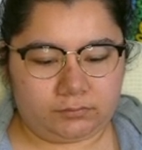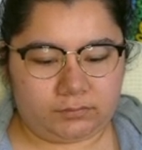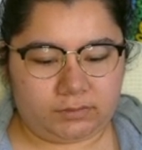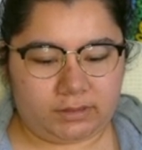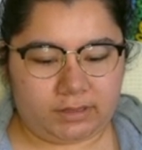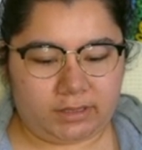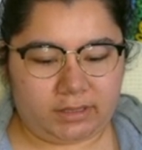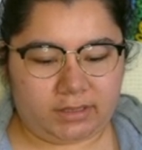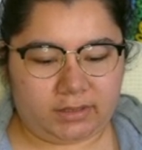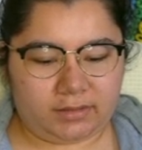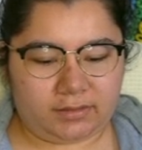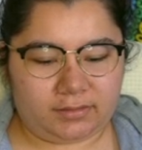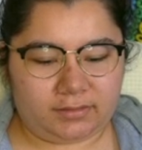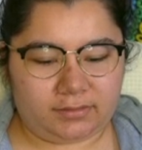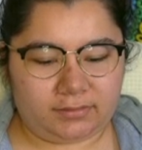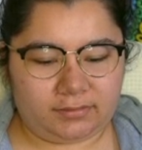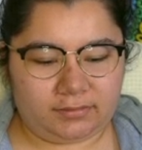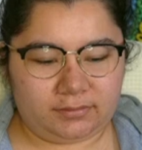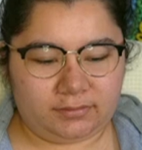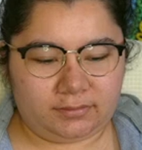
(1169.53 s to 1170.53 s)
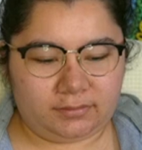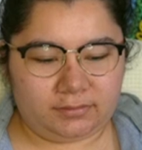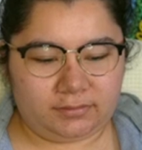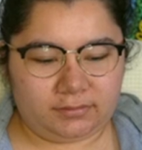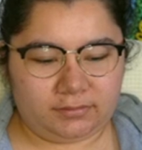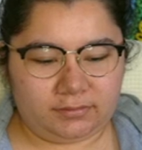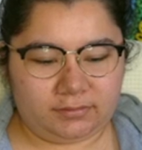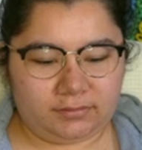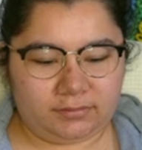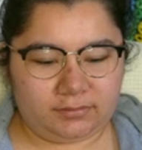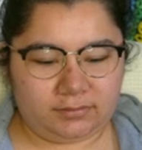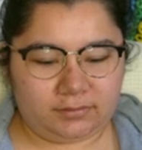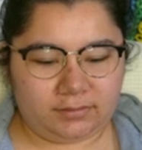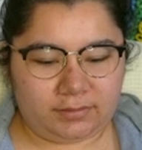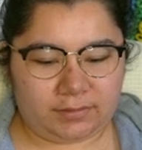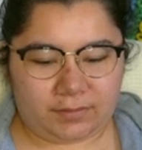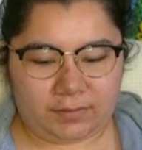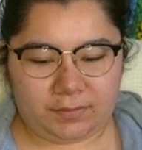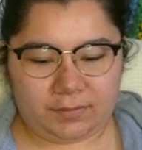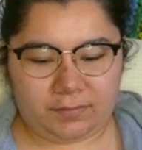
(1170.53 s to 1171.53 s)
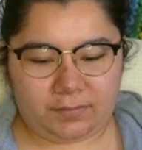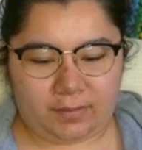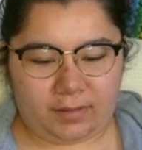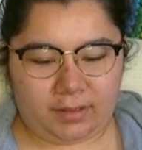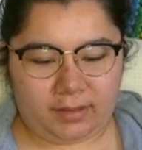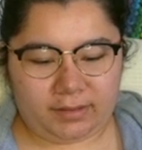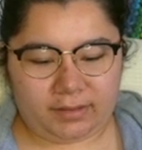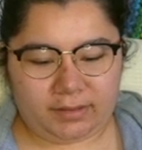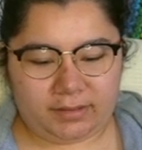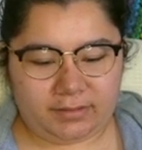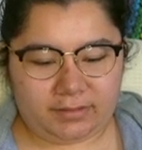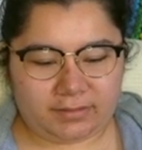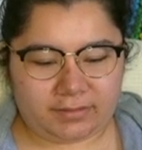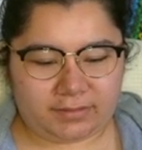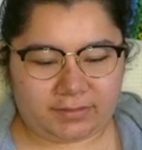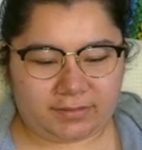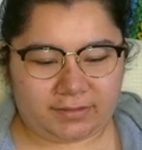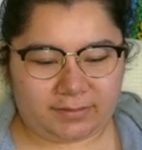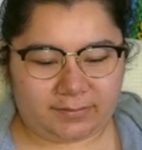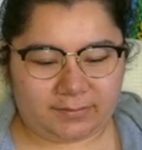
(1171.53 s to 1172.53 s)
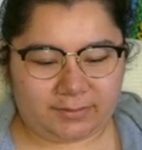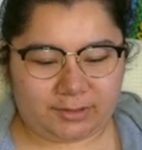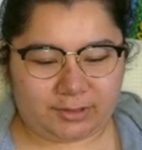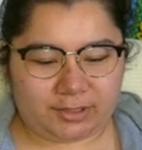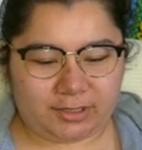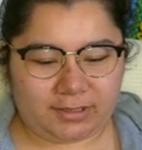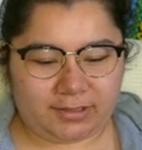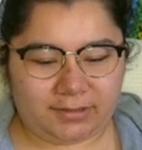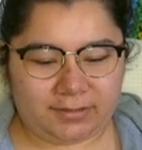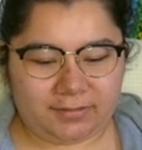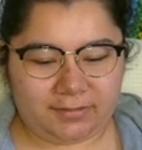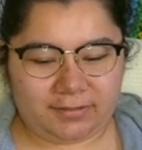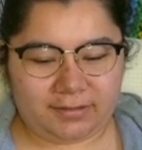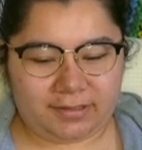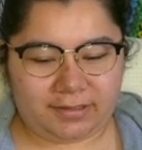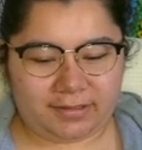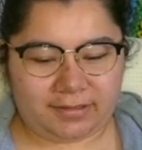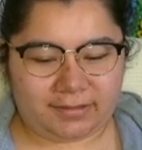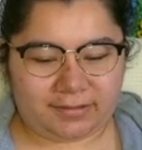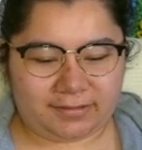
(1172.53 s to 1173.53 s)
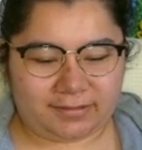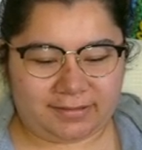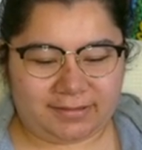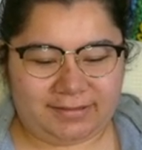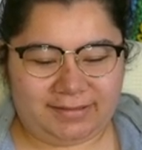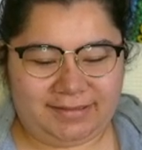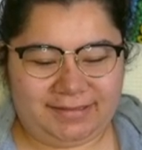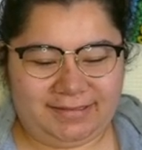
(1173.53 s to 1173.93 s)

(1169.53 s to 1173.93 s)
Like, go walking or some shit. You don't gotta...